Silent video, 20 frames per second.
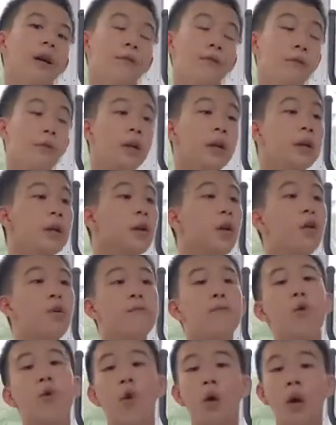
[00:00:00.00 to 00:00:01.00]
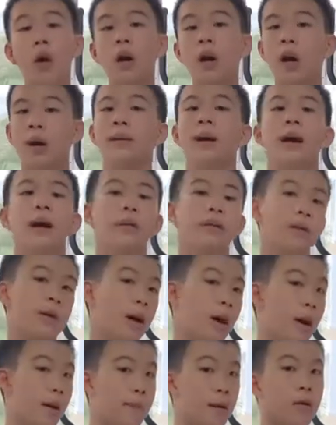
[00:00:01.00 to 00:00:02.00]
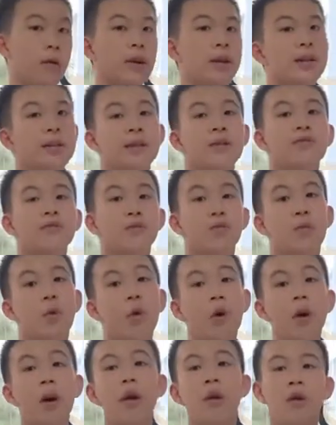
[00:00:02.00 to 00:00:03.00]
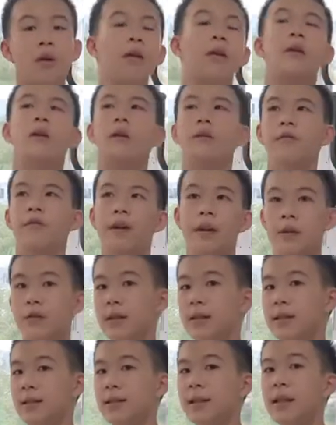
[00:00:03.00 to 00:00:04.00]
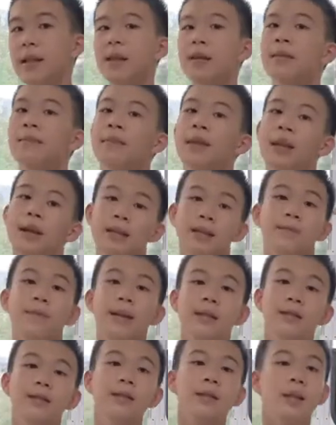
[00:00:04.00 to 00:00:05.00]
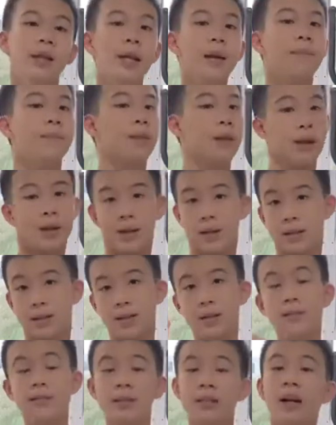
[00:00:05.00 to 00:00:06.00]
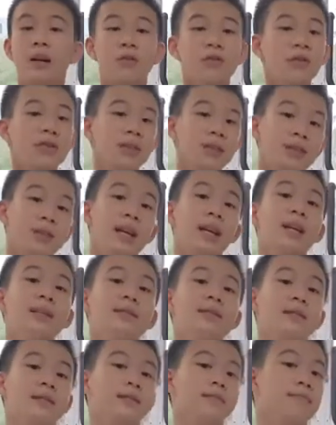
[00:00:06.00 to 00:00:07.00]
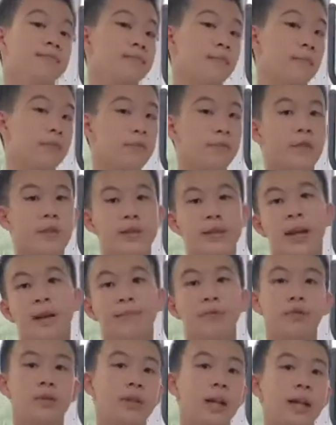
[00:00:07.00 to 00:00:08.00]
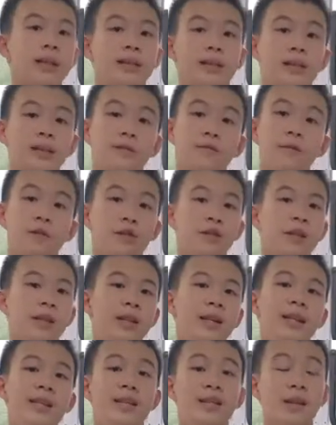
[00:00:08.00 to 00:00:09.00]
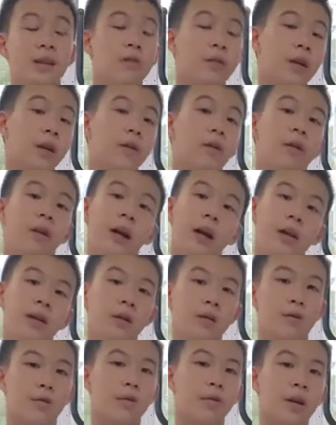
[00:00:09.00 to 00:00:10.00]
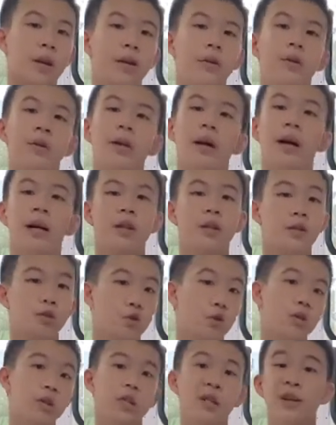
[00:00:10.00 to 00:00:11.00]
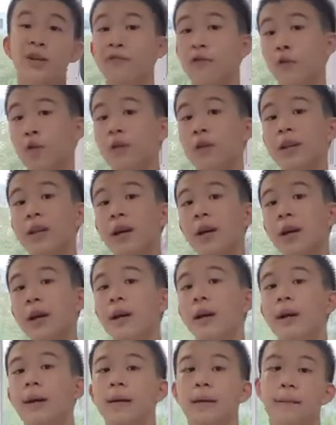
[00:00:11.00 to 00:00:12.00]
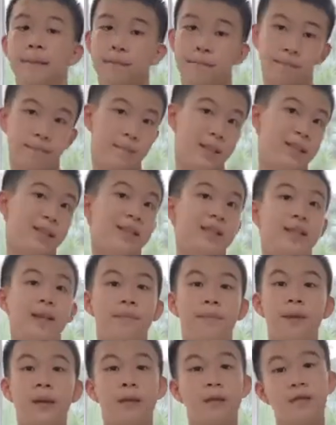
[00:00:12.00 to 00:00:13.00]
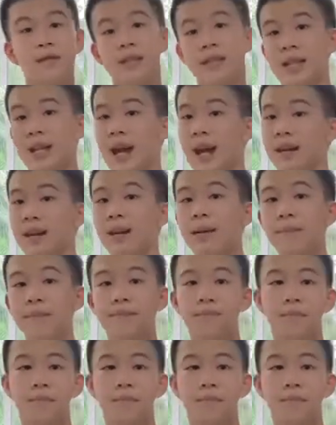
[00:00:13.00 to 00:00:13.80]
if you want to know more about the American Civil War or the Confederacy, it's basically some southern states For example, Texas, Virginia, South Carolina, North Carolina, Georgia, Florida, Mississippi, Louisiana.